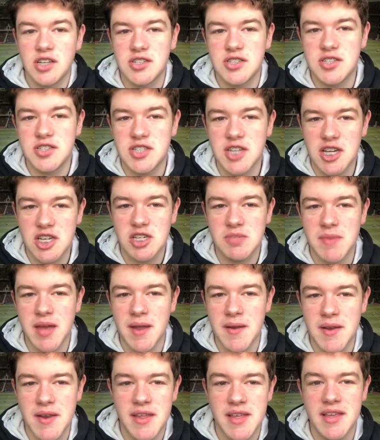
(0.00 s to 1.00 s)
to the Danger
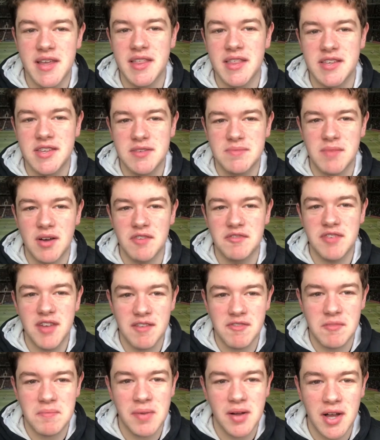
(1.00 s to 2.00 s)
Men, this is my
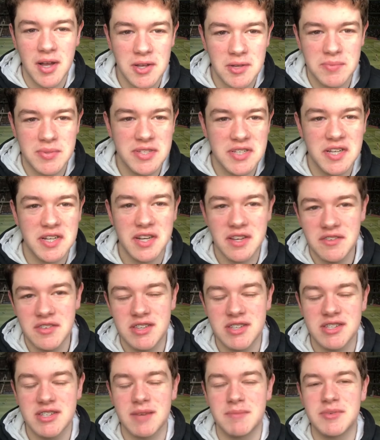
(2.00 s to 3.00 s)
favourite part, particularly for
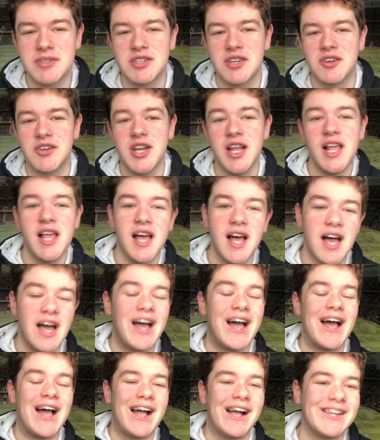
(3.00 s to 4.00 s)
this episode,
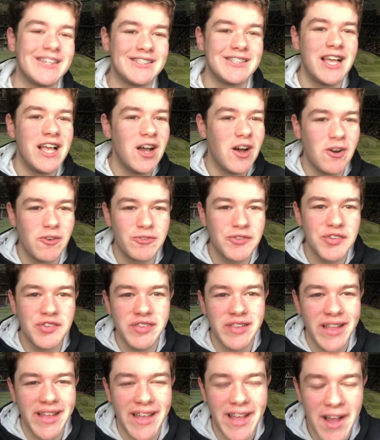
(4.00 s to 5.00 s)
as
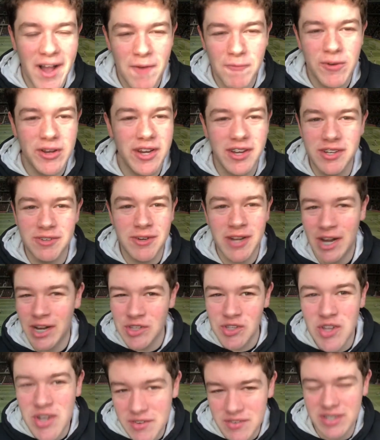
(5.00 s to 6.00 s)
obviously, I
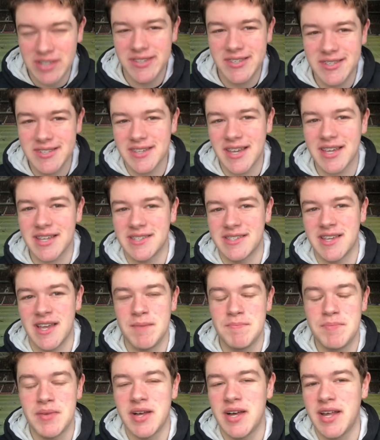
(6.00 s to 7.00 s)
don't even need to say his name,
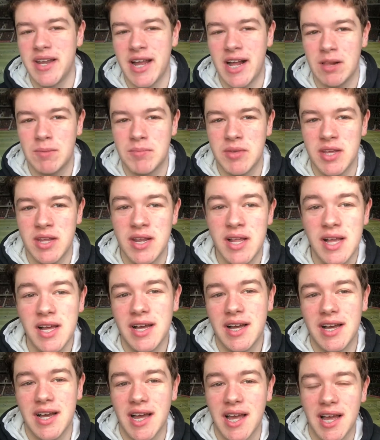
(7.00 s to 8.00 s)
Burton Albion
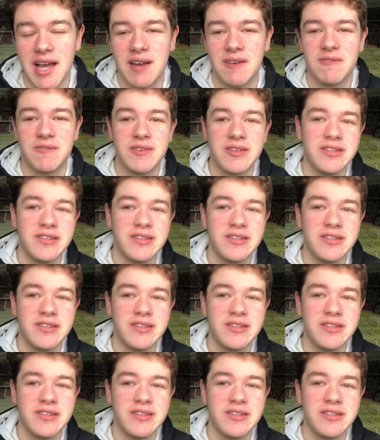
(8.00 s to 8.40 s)
have,